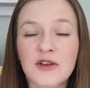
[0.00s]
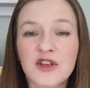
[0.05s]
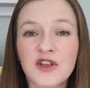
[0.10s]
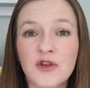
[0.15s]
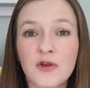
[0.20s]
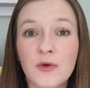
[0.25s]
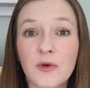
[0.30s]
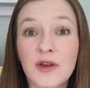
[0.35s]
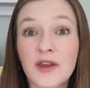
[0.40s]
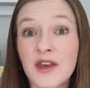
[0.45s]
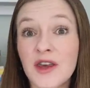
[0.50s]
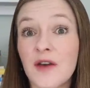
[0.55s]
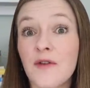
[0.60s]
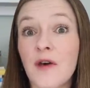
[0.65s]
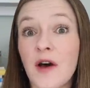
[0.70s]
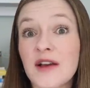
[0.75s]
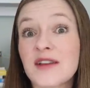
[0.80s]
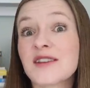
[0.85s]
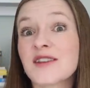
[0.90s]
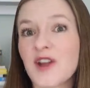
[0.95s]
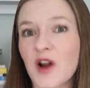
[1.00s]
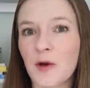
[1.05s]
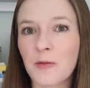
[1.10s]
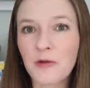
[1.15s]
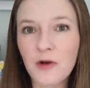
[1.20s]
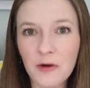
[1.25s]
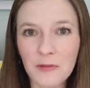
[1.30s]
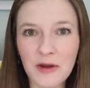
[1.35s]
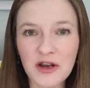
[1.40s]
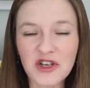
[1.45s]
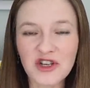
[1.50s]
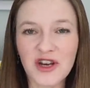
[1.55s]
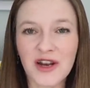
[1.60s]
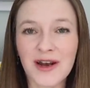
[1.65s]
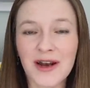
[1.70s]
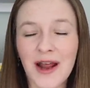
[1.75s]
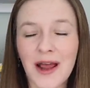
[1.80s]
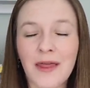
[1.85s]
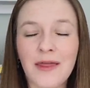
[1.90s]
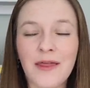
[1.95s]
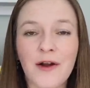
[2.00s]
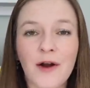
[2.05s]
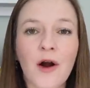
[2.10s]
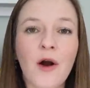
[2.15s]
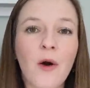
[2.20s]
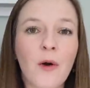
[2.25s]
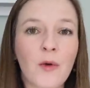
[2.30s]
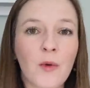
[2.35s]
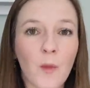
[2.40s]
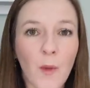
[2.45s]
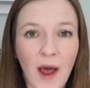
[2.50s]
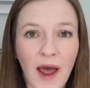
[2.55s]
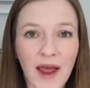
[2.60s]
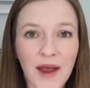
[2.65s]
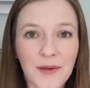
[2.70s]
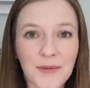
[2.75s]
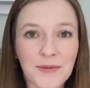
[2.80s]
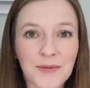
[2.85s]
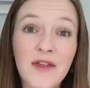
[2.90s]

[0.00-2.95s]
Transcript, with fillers: to give us their permission in their own way.